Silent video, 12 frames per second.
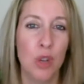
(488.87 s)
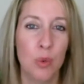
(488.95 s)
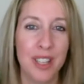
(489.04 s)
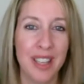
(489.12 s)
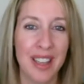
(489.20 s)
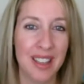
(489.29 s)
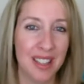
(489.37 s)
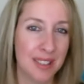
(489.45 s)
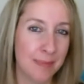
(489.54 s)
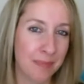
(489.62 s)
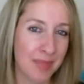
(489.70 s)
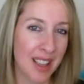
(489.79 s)

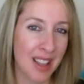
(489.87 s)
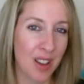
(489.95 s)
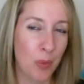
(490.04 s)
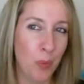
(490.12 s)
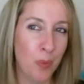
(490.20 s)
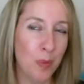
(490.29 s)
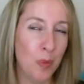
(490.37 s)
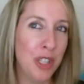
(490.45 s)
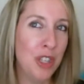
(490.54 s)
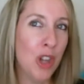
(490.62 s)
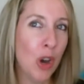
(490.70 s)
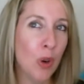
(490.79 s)
We
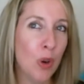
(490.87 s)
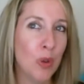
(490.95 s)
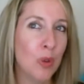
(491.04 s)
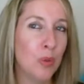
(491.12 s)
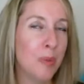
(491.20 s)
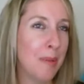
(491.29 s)
know